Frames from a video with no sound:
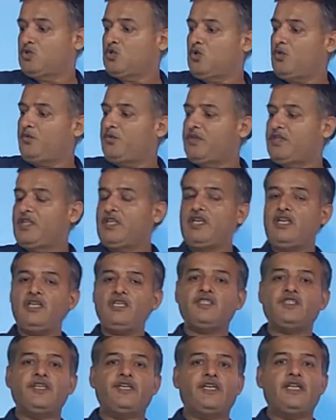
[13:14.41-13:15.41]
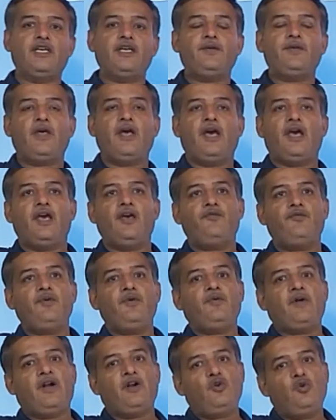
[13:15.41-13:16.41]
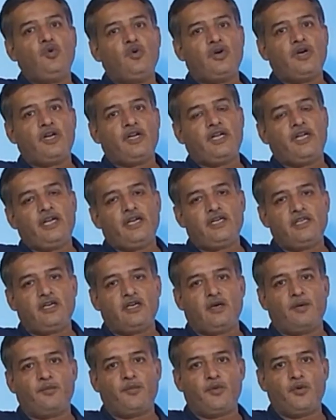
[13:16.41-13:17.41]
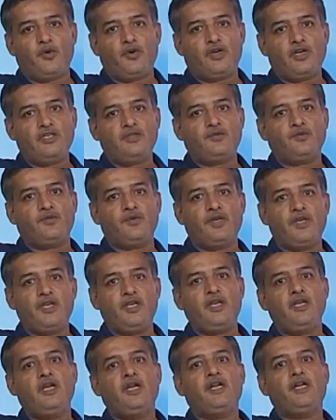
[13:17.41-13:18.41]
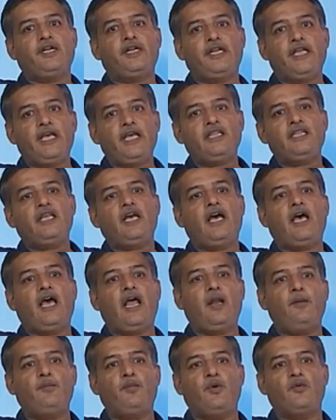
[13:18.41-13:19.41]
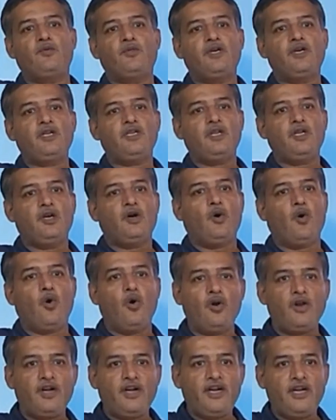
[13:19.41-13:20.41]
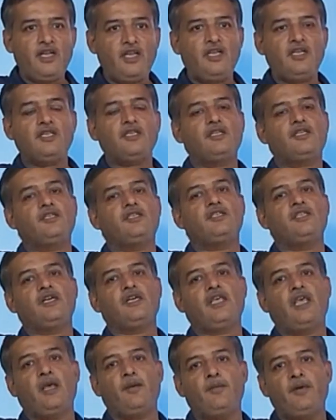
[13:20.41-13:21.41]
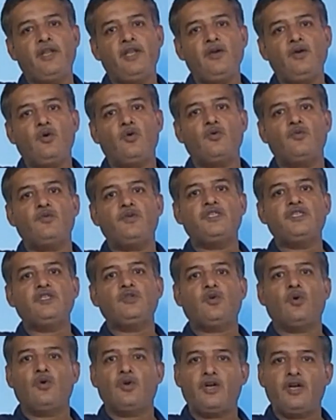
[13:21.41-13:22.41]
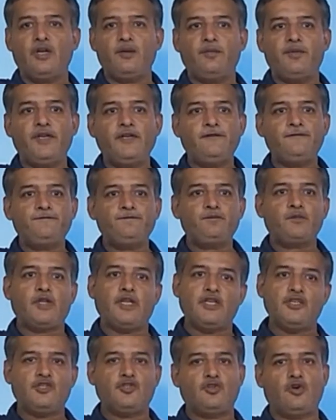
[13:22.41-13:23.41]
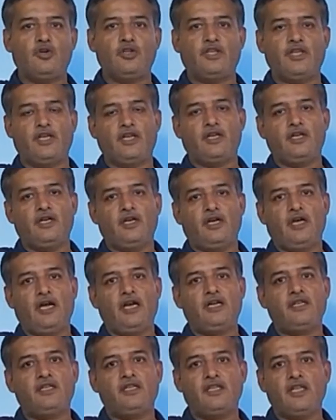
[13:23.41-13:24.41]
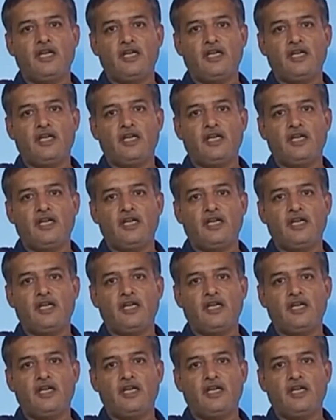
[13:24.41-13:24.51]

So within a city, if we want to connect the computers, we take the help of the already the cabling which is already been installed there, and